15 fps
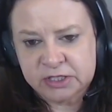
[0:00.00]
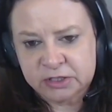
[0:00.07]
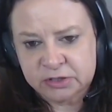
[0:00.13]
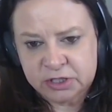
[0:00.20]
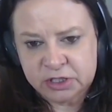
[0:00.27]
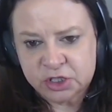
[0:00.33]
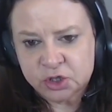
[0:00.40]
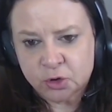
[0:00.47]
So
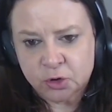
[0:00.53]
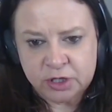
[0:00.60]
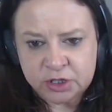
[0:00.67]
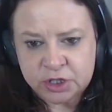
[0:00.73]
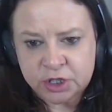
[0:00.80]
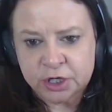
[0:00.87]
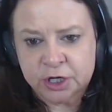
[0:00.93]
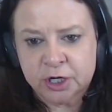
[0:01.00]
the short
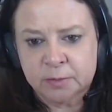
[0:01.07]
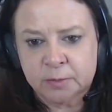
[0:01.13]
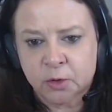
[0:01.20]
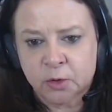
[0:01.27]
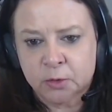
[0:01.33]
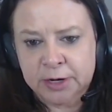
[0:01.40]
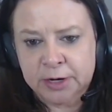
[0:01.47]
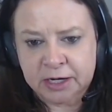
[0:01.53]
term,
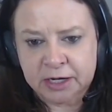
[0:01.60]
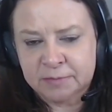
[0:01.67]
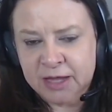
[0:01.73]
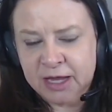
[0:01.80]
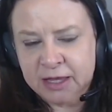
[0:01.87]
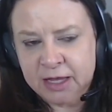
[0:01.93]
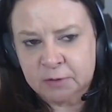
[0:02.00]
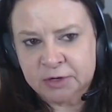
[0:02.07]
quick,
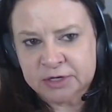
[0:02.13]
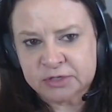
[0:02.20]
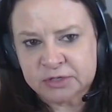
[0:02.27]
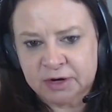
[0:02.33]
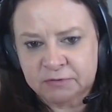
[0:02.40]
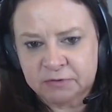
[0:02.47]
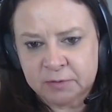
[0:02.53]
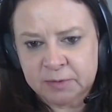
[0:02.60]
and that works
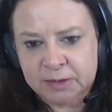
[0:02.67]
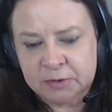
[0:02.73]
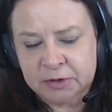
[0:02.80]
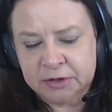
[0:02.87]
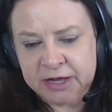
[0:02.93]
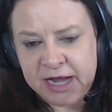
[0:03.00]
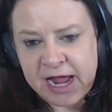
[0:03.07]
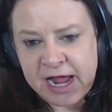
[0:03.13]
great for people
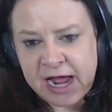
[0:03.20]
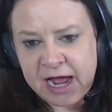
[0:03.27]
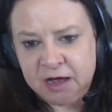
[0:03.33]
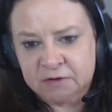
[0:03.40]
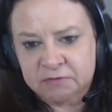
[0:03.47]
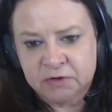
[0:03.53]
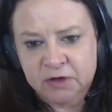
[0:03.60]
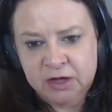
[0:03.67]
that
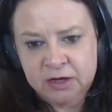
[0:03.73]
have